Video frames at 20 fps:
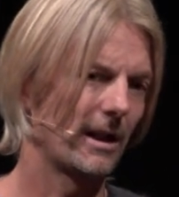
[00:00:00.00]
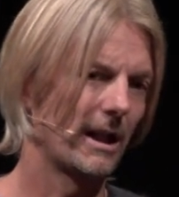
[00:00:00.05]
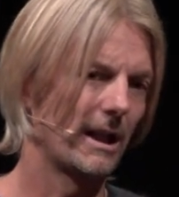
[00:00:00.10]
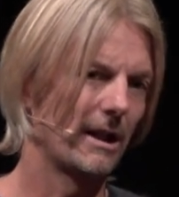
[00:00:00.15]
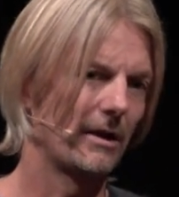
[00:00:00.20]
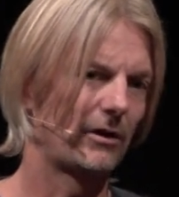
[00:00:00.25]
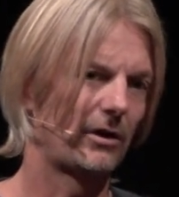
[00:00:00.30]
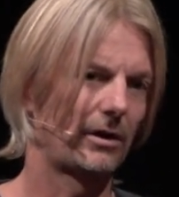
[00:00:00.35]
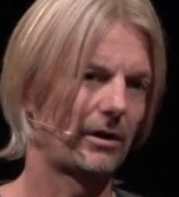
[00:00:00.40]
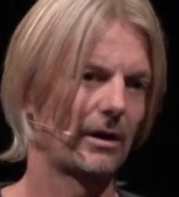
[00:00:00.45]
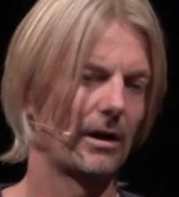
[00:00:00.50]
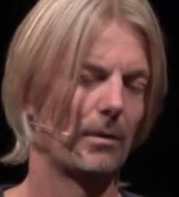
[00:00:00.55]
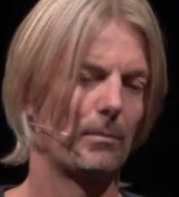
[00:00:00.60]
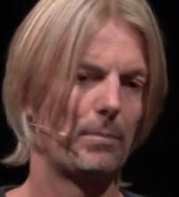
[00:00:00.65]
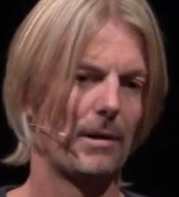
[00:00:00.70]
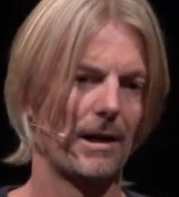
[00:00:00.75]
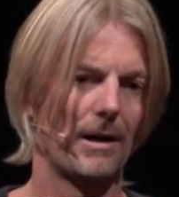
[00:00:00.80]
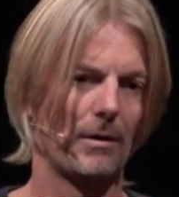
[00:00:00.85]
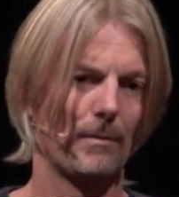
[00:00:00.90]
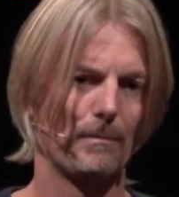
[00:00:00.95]
It's
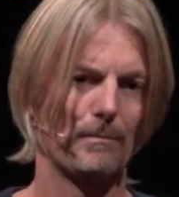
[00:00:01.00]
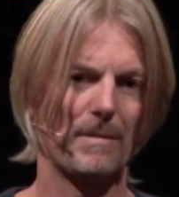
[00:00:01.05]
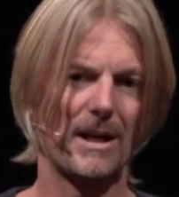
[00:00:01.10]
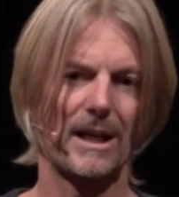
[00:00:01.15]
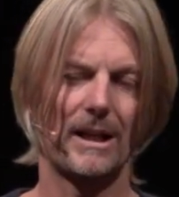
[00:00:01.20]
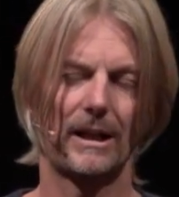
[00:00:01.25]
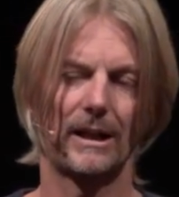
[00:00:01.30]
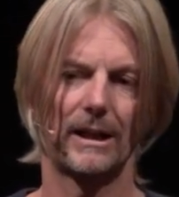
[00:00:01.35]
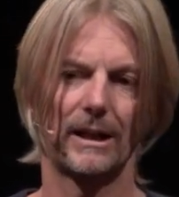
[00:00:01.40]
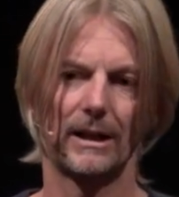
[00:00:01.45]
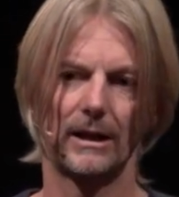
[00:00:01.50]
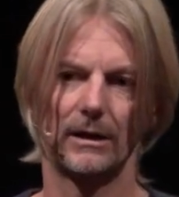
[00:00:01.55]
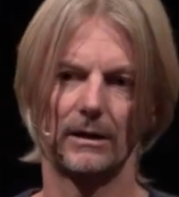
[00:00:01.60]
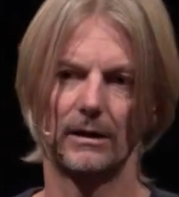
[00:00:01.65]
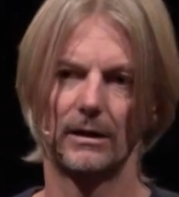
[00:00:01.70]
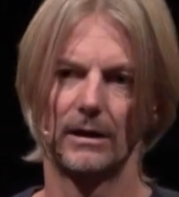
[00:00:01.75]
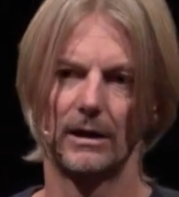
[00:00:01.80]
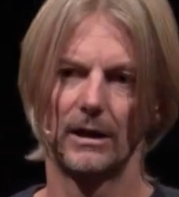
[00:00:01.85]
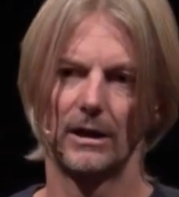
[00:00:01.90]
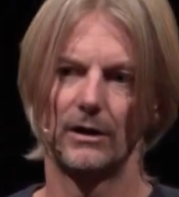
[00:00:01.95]
about making